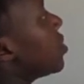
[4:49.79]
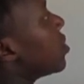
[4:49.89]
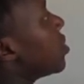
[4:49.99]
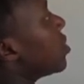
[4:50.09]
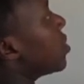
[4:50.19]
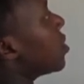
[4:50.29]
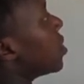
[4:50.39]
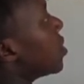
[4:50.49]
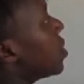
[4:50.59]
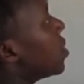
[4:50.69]

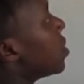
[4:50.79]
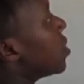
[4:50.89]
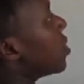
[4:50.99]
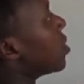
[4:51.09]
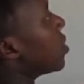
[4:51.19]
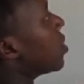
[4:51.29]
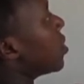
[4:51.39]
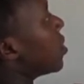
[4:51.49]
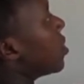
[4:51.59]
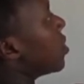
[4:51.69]

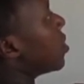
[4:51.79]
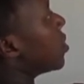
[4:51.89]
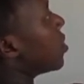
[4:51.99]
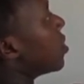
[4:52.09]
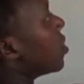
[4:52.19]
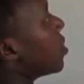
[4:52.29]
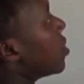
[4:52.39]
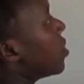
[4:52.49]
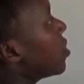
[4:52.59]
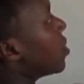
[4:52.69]

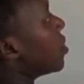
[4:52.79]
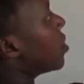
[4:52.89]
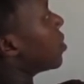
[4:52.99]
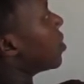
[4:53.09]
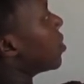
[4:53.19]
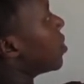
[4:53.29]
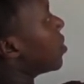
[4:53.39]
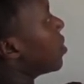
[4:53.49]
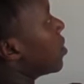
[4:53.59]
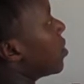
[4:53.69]
(silence)